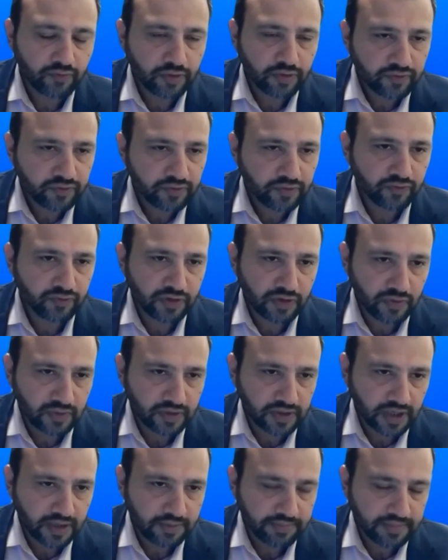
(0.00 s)
adverse risk
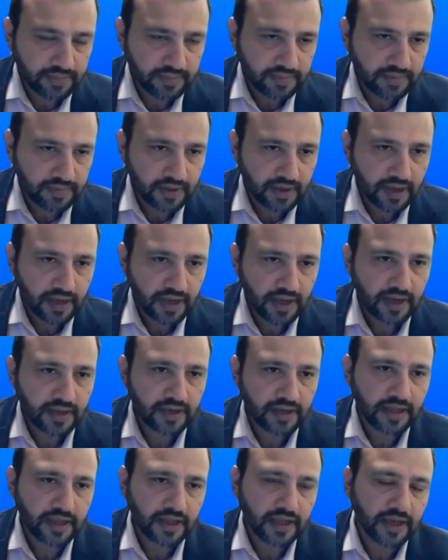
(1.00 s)
phenotype,
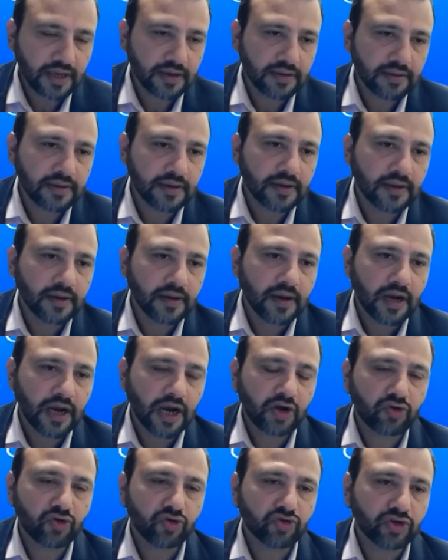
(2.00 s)
had a
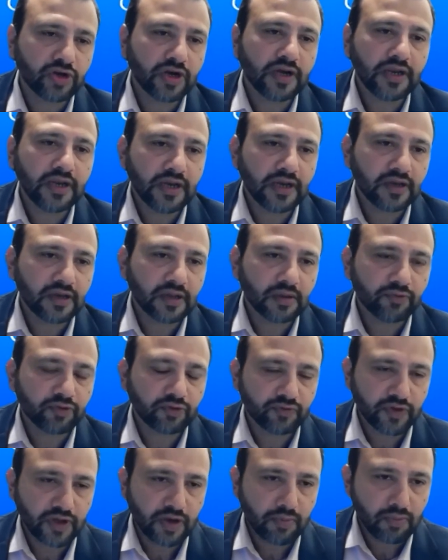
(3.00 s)
heterogeneity in terms
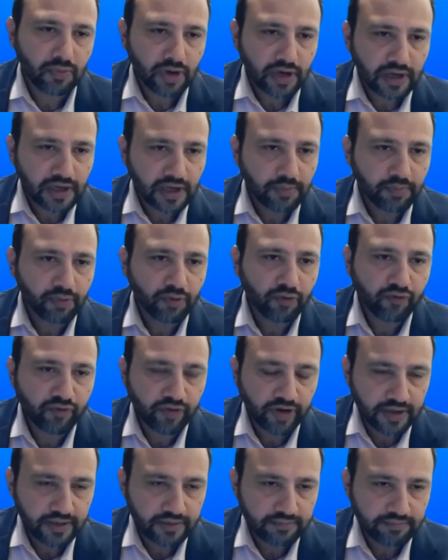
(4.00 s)
of their molecular
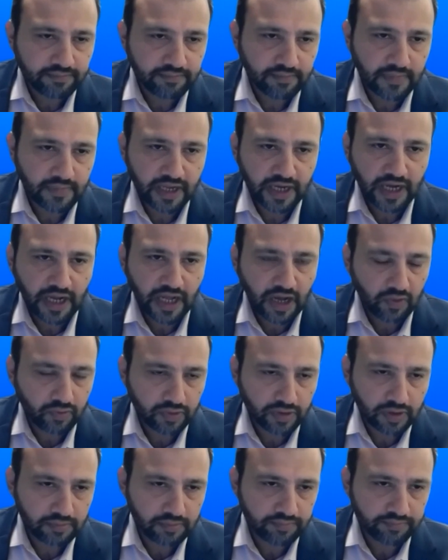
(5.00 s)
profile and
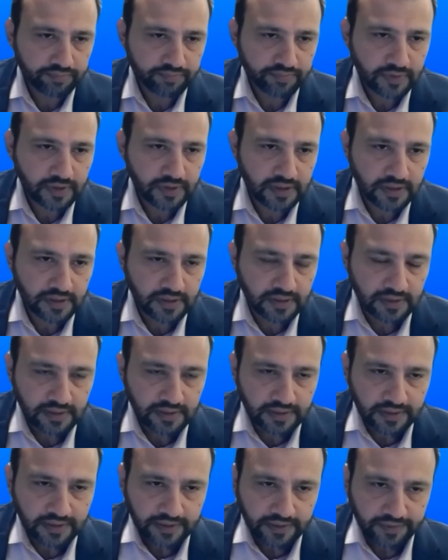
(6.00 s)
outcome.
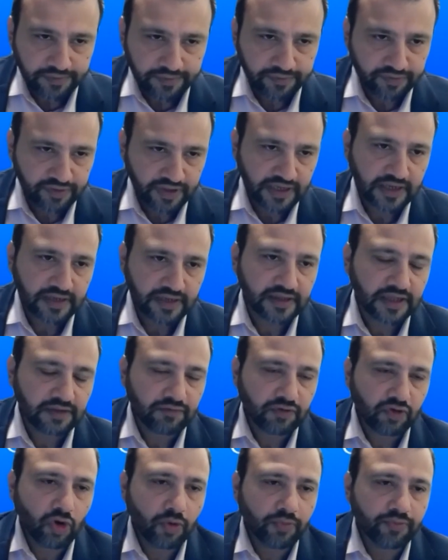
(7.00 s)
Second
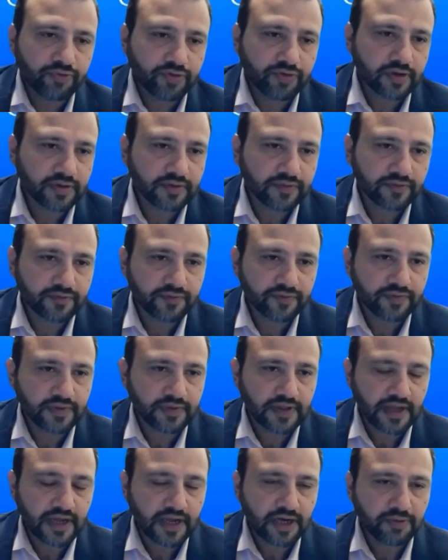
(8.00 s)
thing, we observe
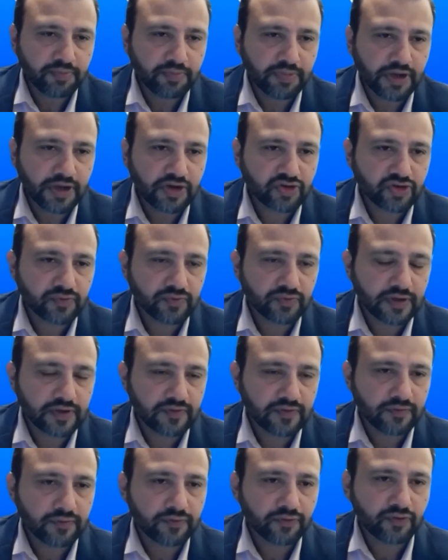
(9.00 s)
that patient
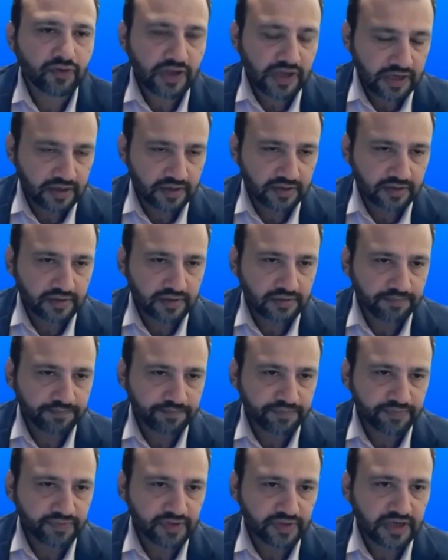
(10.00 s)
with CCUS,
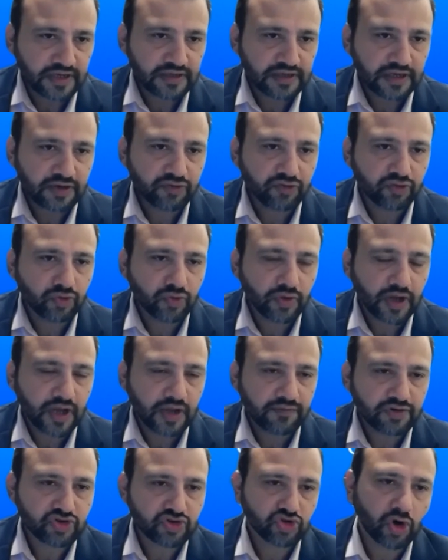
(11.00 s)
they tends to
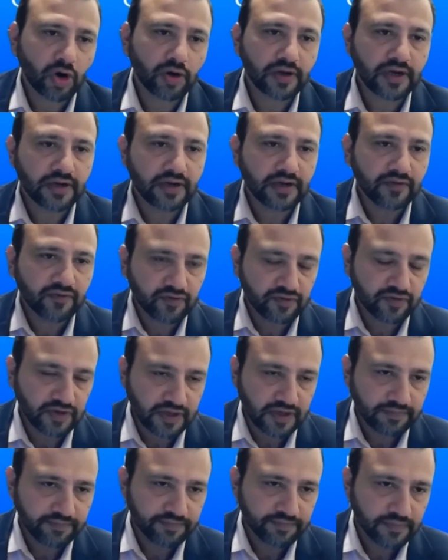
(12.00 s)
have a short
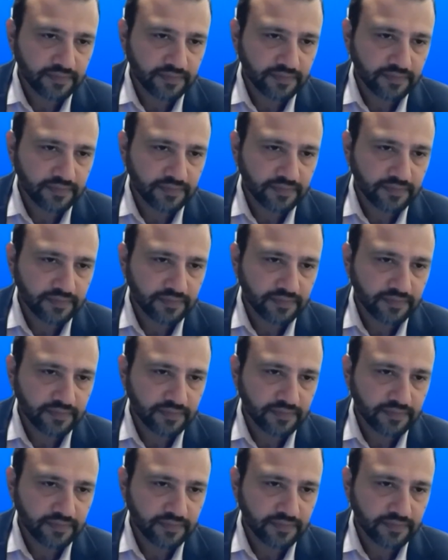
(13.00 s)
latency